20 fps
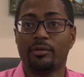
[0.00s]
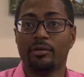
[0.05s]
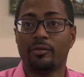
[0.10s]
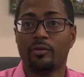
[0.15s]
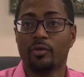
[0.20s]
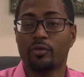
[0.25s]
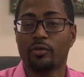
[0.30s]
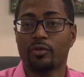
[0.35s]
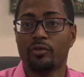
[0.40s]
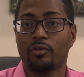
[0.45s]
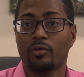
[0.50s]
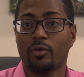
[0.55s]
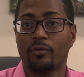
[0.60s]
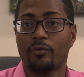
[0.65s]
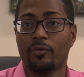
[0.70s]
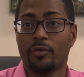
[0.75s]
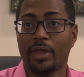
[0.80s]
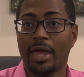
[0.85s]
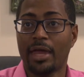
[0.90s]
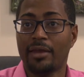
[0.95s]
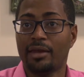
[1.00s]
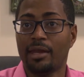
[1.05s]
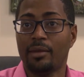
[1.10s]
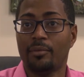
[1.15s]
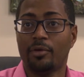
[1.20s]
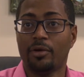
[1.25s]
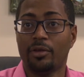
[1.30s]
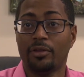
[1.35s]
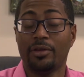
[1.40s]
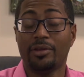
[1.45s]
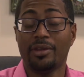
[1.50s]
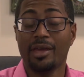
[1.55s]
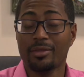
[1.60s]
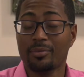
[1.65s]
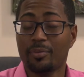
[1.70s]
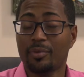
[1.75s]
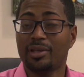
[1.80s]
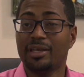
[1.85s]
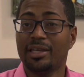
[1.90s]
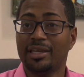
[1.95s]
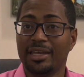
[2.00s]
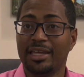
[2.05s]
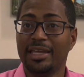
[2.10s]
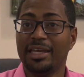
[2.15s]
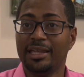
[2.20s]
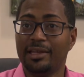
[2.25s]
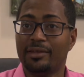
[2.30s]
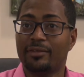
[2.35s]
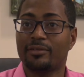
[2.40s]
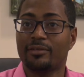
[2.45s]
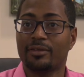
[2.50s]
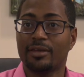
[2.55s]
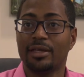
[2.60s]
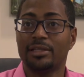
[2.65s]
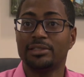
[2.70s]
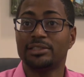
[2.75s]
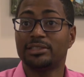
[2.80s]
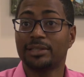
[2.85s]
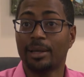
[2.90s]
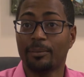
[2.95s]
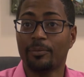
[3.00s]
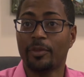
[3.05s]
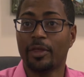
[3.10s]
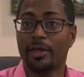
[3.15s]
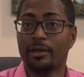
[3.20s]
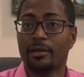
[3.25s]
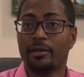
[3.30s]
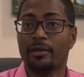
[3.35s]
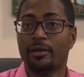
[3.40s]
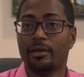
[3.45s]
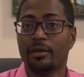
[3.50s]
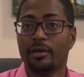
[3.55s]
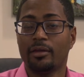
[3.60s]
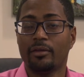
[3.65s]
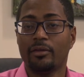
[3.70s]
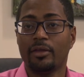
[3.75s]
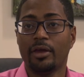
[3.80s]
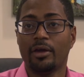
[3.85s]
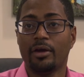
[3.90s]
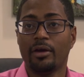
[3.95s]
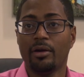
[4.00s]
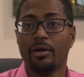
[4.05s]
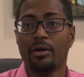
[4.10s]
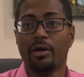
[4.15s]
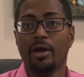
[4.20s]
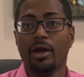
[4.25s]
grocery store for that neighborhood that desperately needs something there.